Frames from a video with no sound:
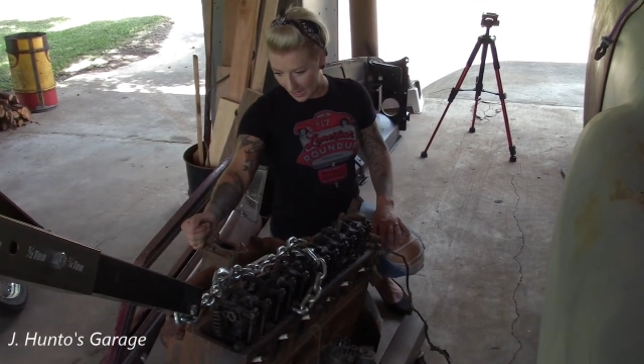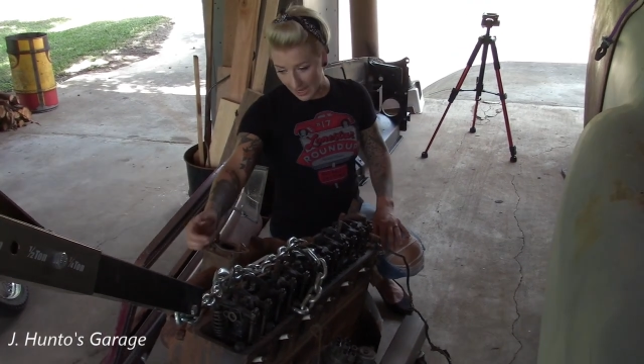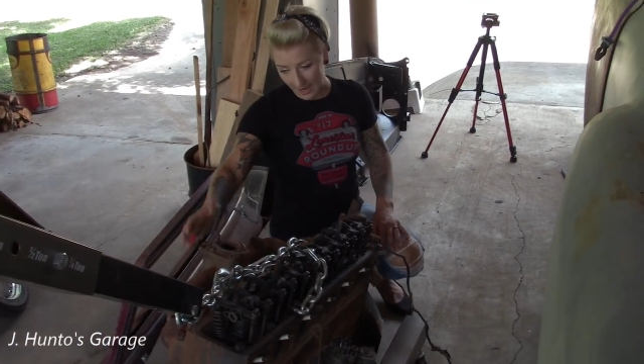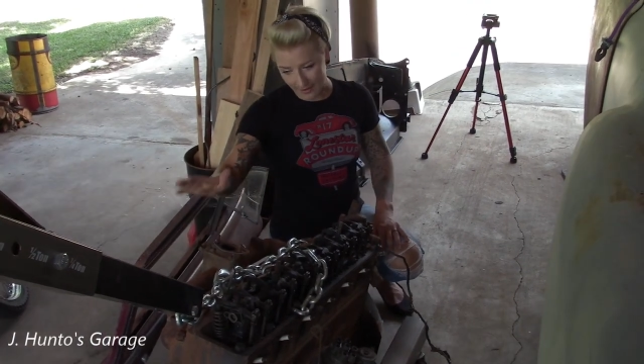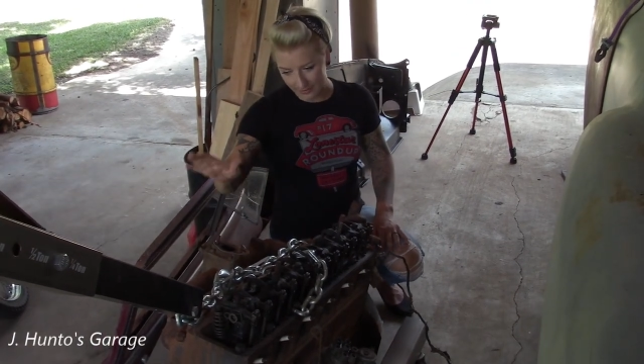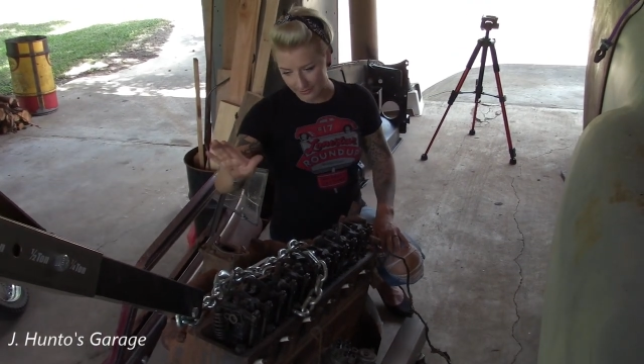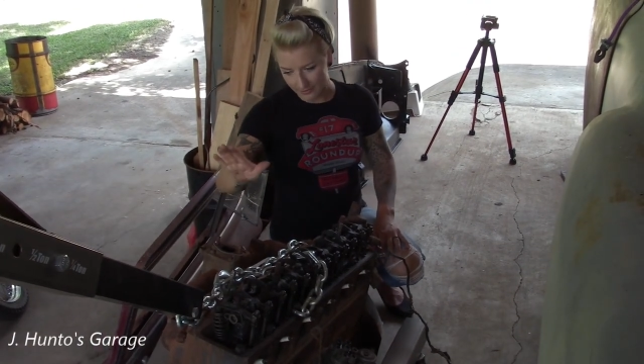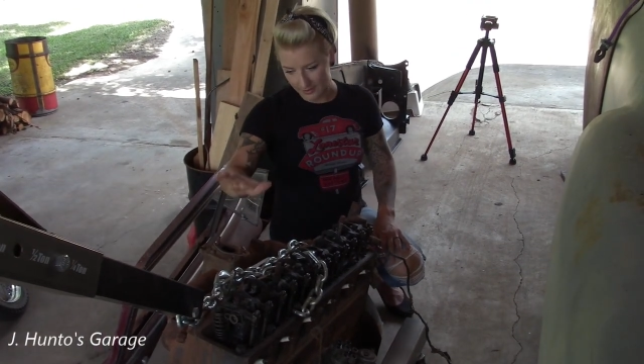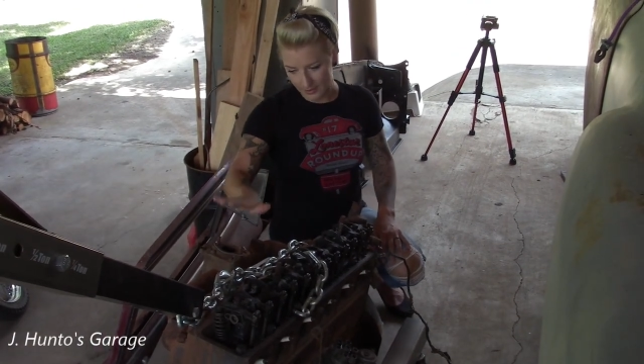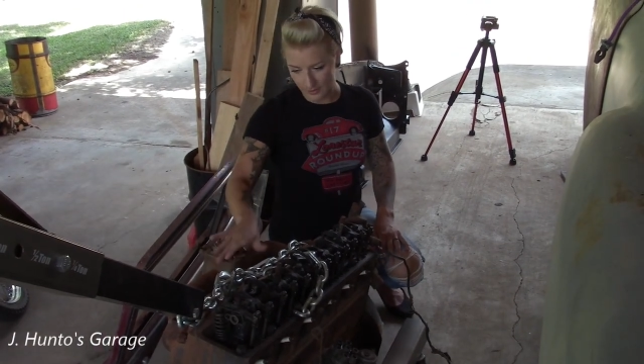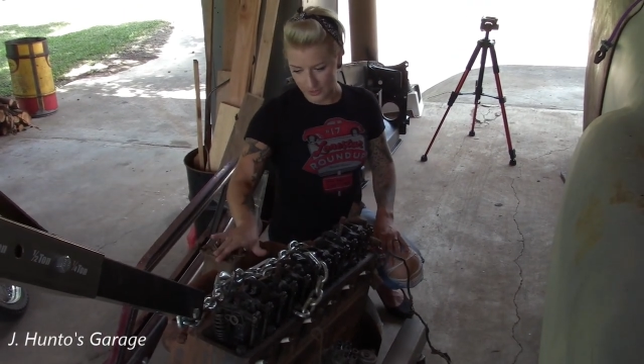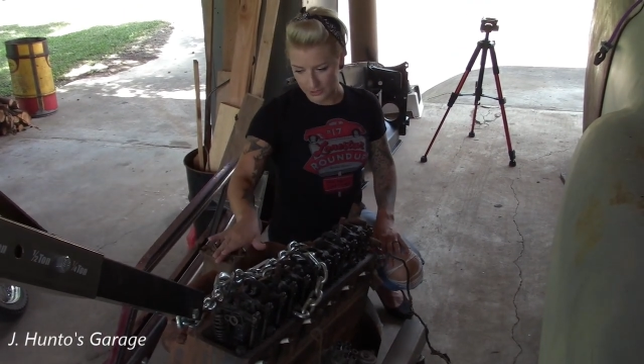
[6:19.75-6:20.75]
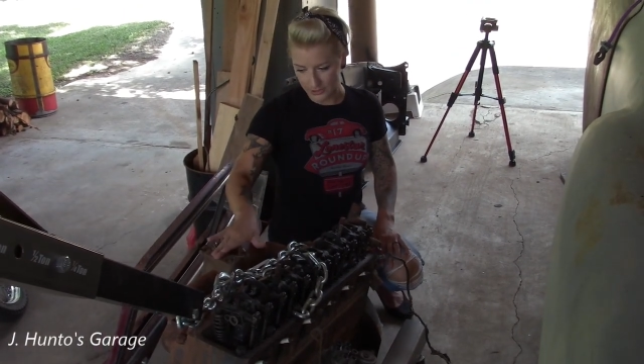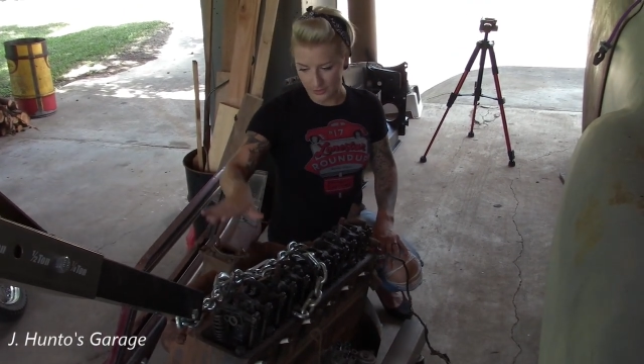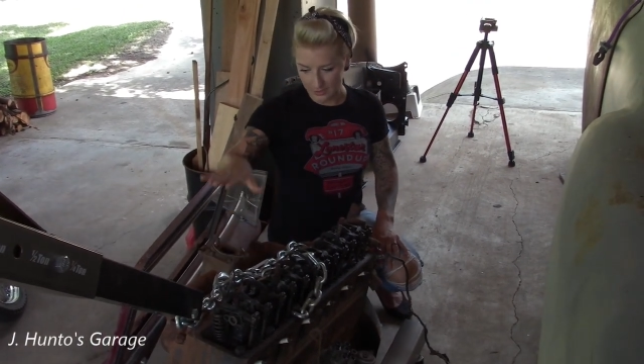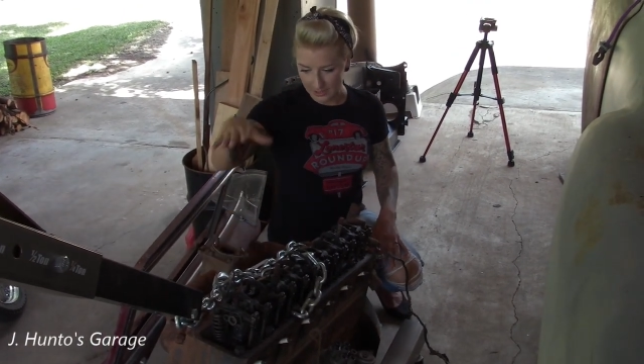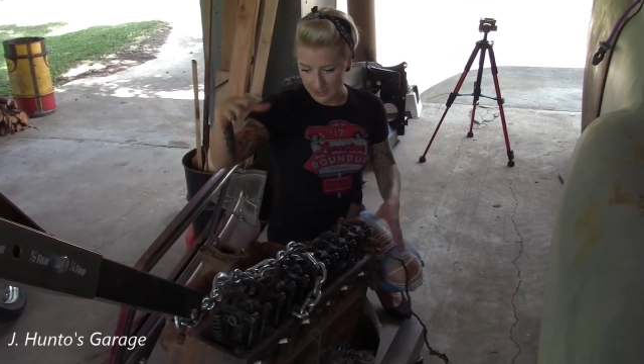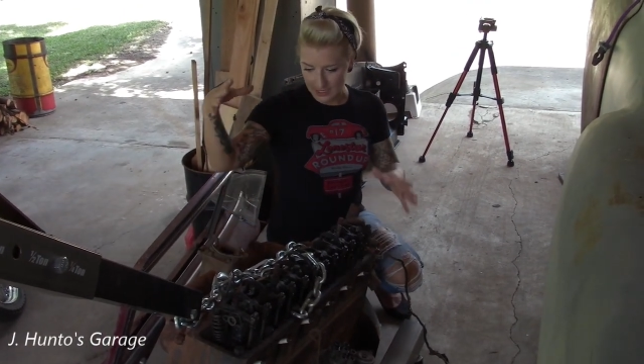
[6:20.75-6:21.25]
I have the
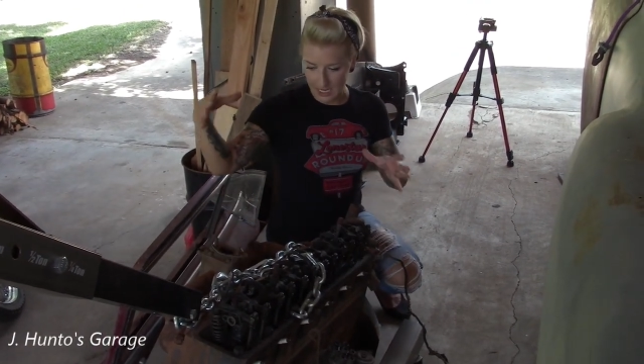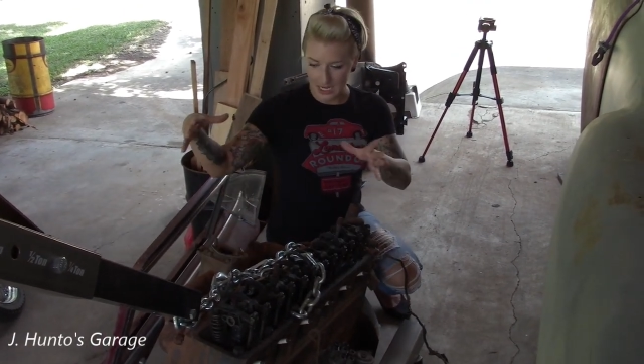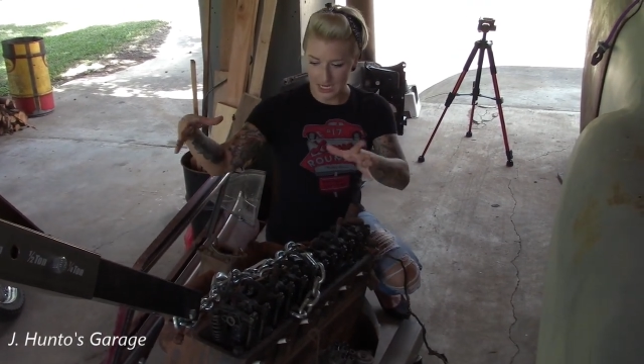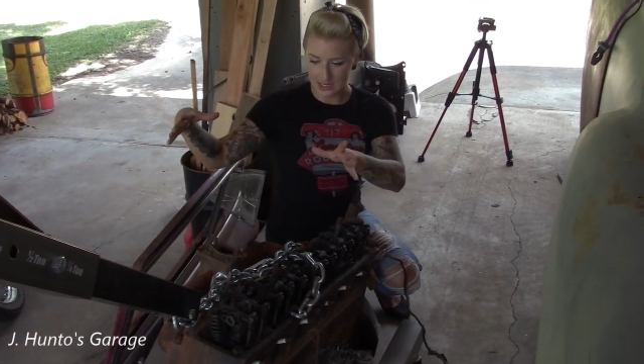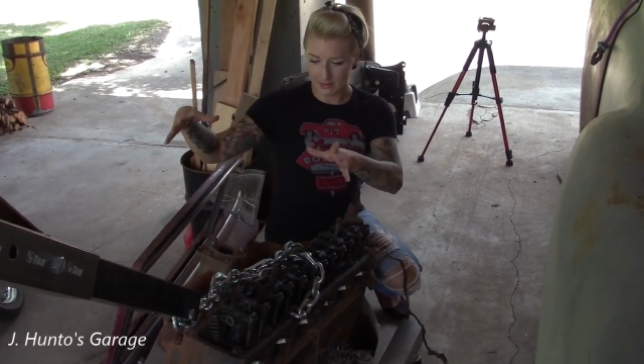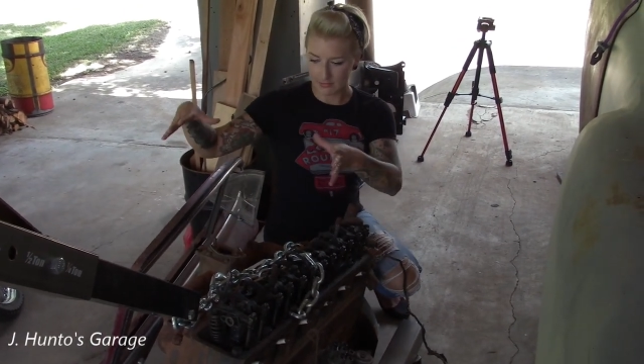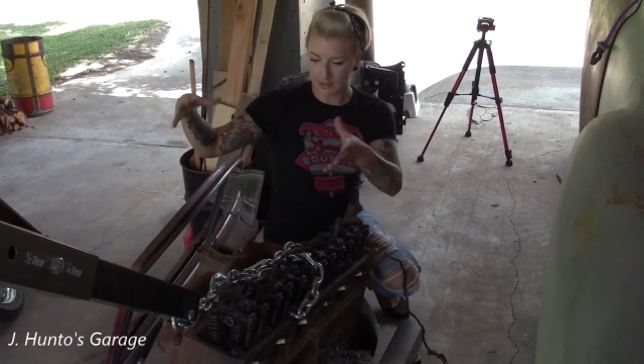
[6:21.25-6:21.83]
original intake